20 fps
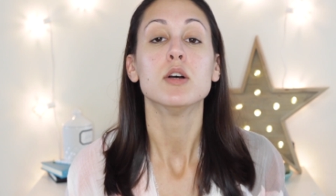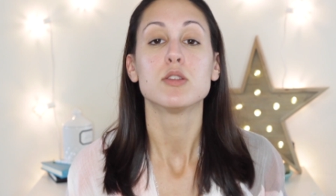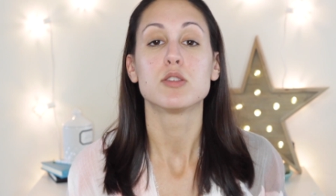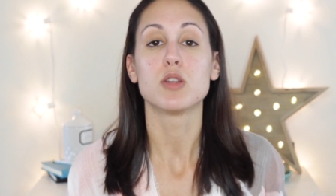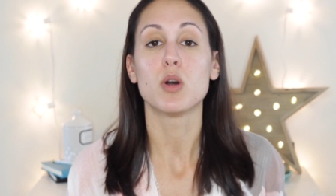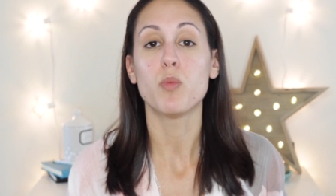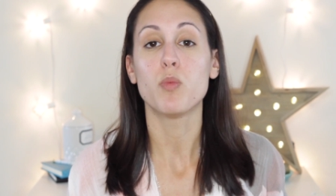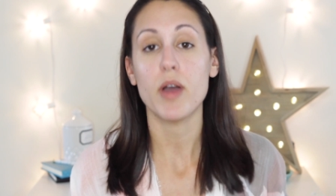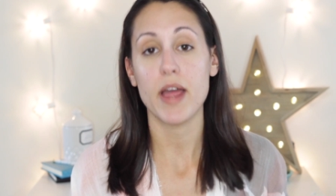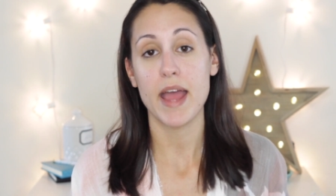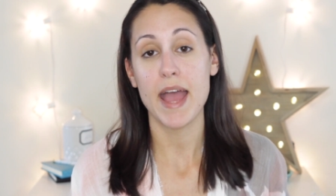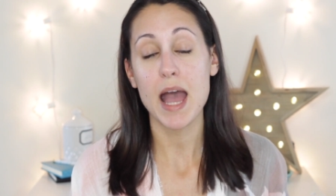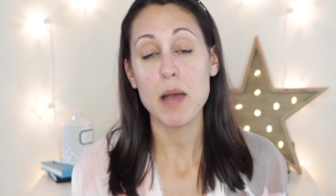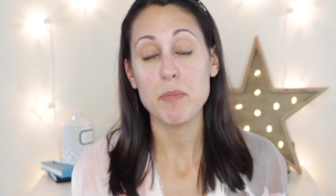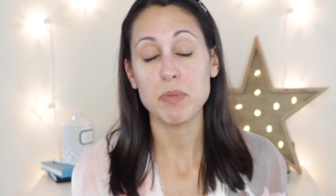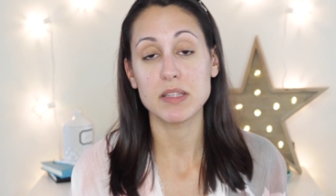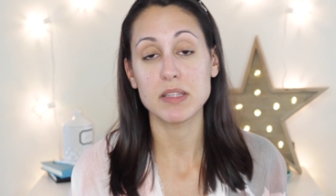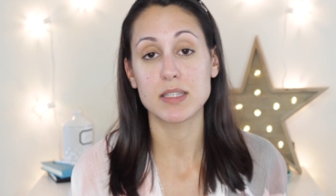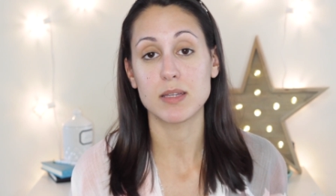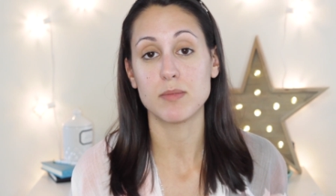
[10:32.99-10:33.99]
So what
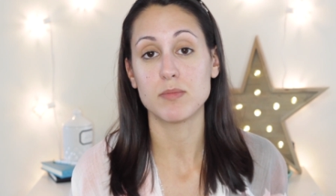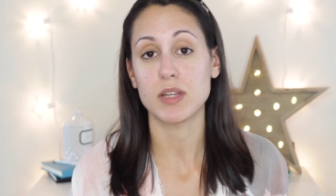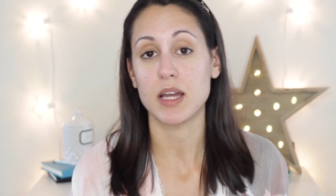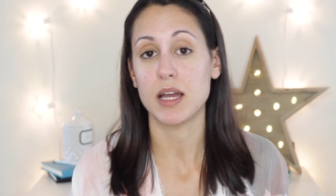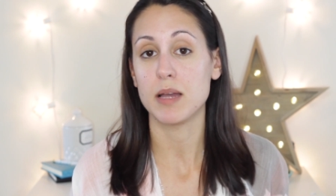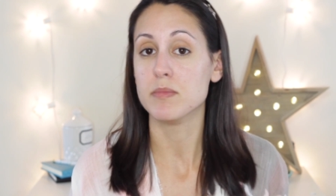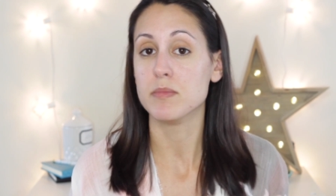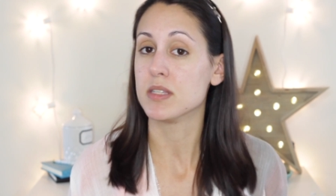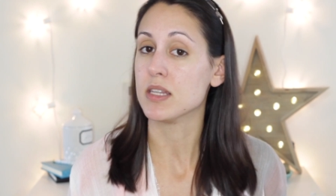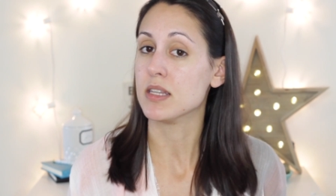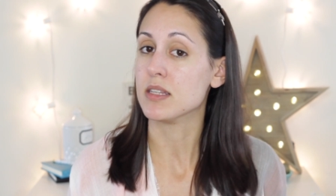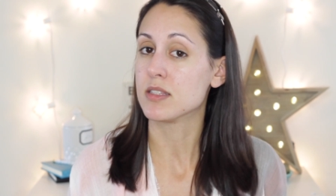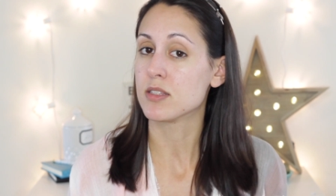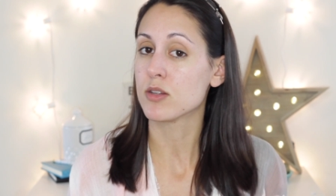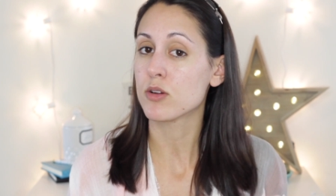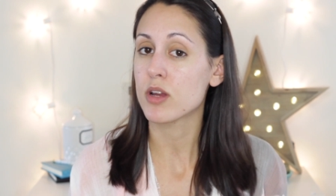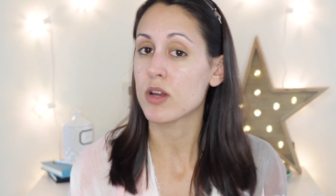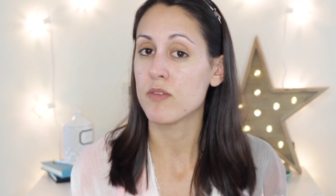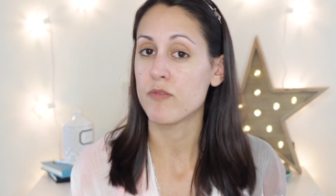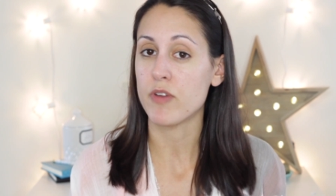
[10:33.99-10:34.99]
happens sometimes is
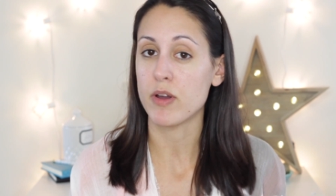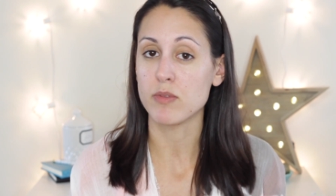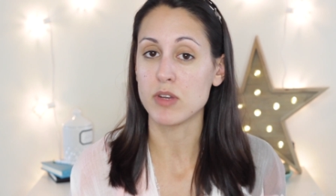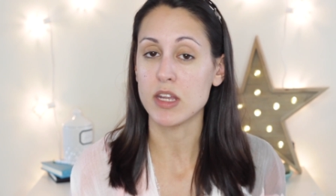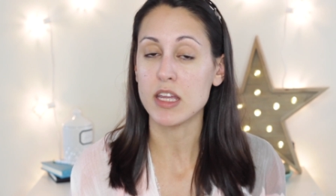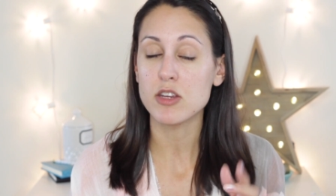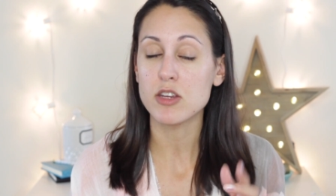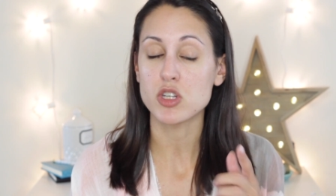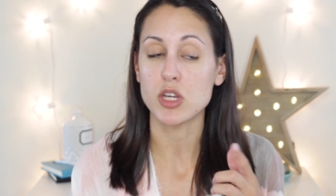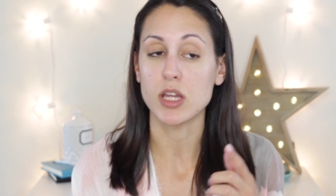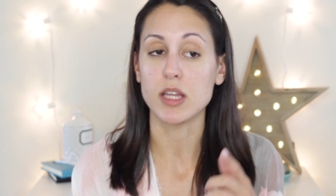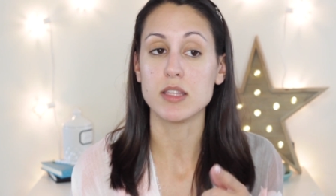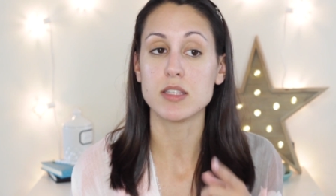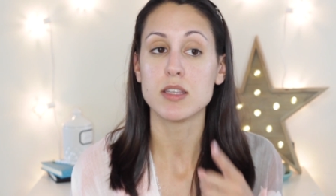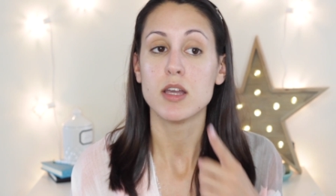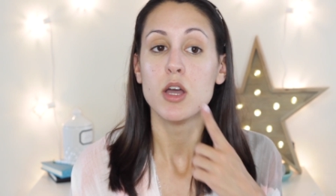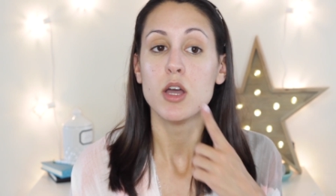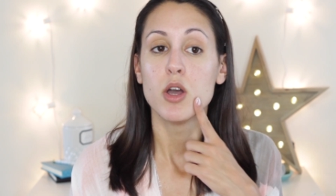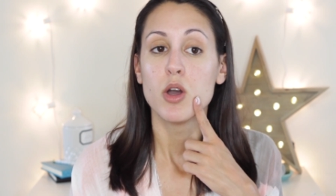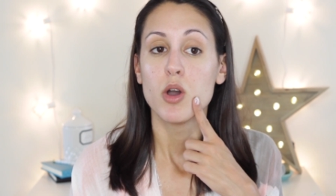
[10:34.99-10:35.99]
certain foundations,